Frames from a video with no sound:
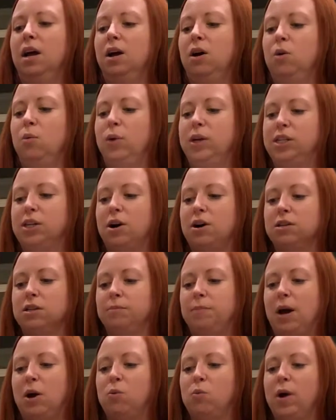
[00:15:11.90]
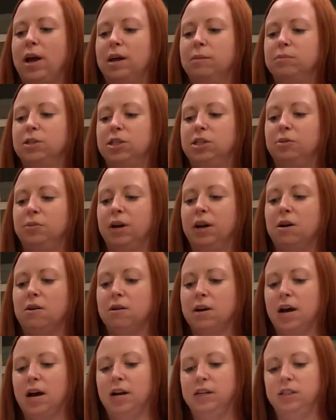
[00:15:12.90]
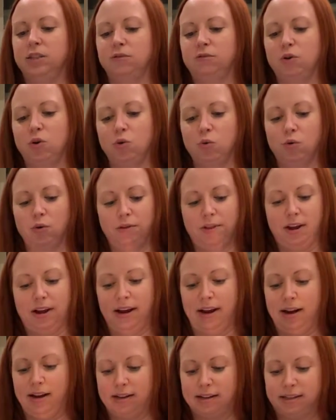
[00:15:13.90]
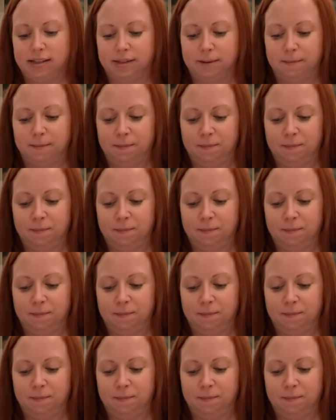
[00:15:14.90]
We talked about webs doing all kinds of cool things.